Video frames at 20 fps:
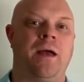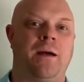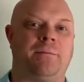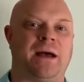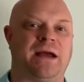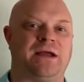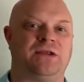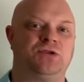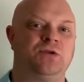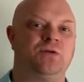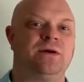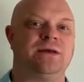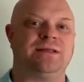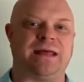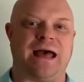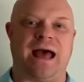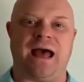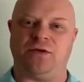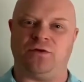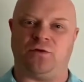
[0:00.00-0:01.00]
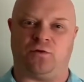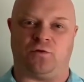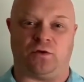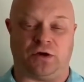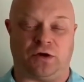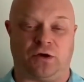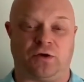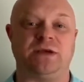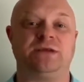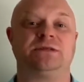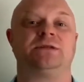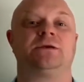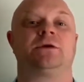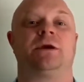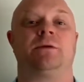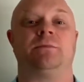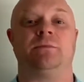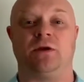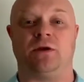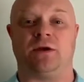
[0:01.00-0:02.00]
By doing that, you'll increase the
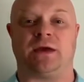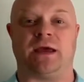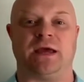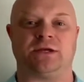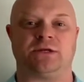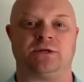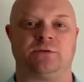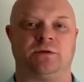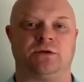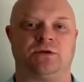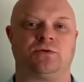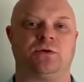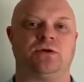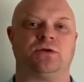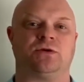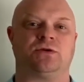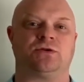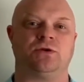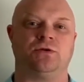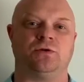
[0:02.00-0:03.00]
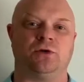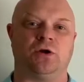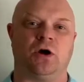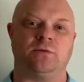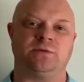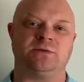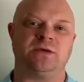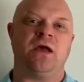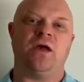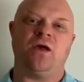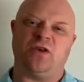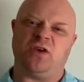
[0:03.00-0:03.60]
communication between your two lobes,